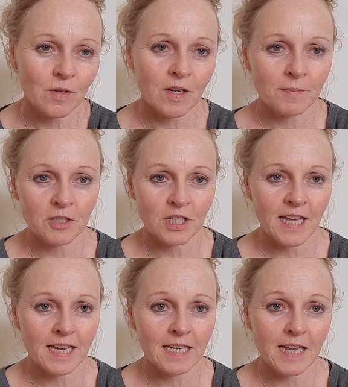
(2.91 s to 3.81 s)
I'm
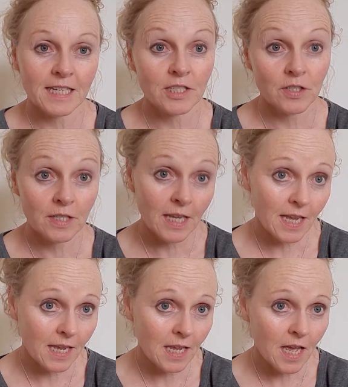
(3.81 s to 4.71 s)
Sinead, and
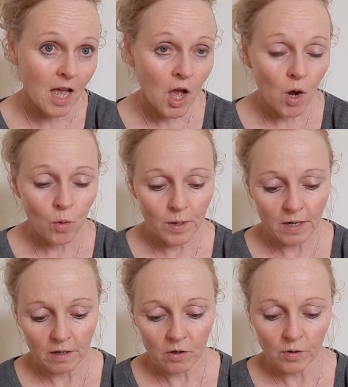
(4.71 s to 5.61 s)
today we
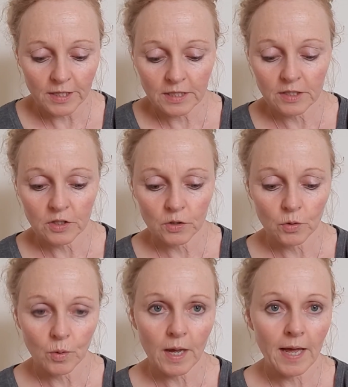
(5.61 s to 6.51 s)
are going to do